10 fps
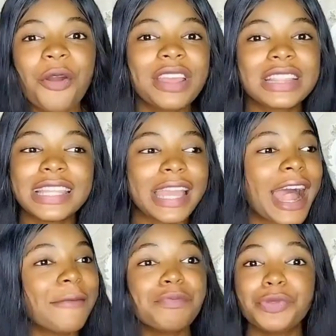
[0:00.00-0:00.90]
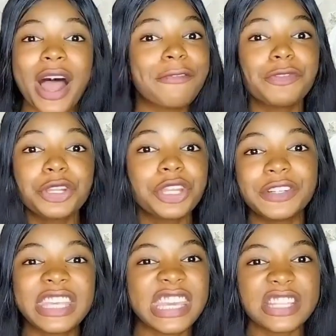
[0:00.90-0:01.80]
currently I'm, I've not
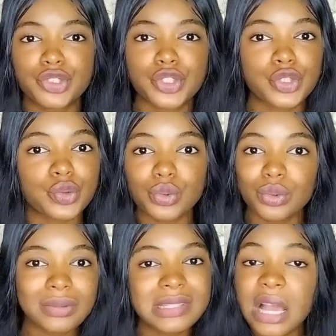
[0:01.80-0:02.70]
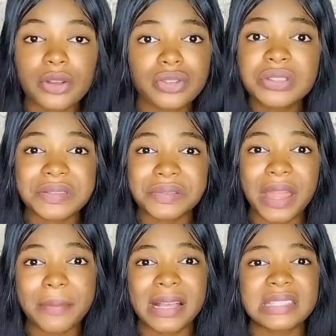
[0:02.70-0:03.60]
even hit 2,000
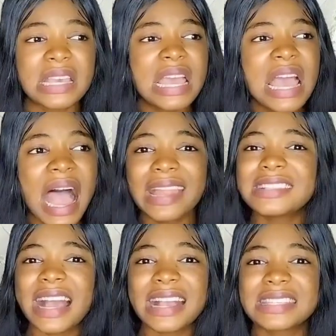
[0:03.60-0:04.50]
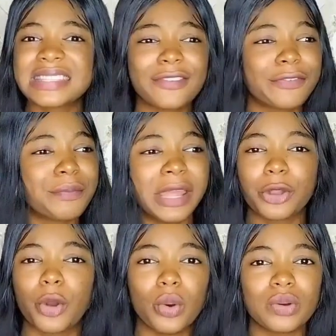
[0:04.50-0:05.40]
subscribers and it's as if
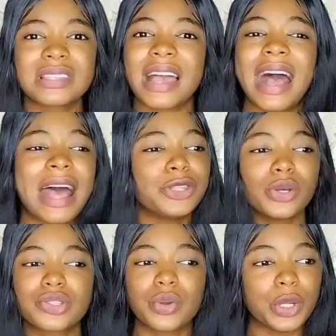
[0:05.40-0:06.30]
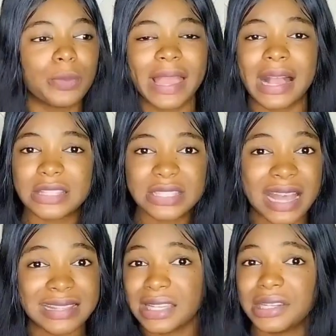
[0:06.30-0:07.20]
my goals are not going to be
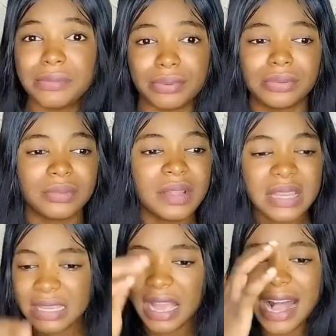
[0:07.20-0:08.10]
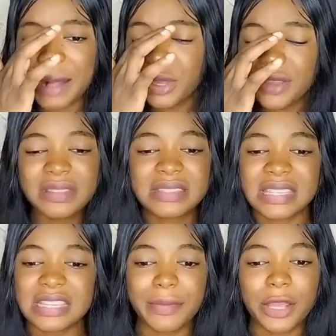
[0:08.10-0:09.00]
attainable. I'm not even
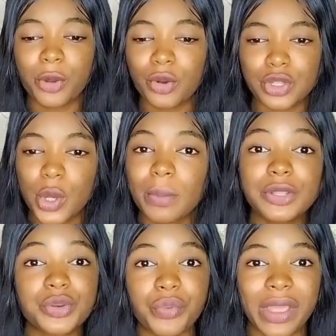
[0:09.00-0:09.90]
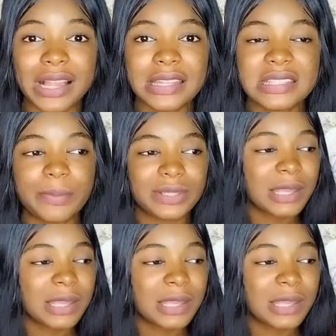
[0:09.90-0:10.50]
seeing my goals coming to reality,